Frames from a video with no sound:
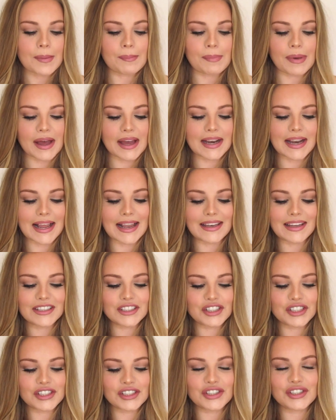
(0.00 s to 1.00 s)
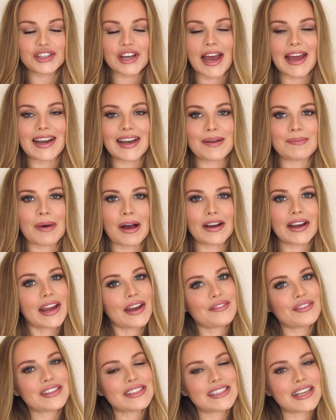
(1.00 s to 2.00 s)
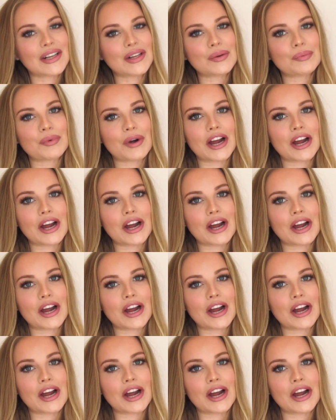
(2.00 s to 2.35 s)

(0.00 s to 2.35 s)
But let's just chat about every single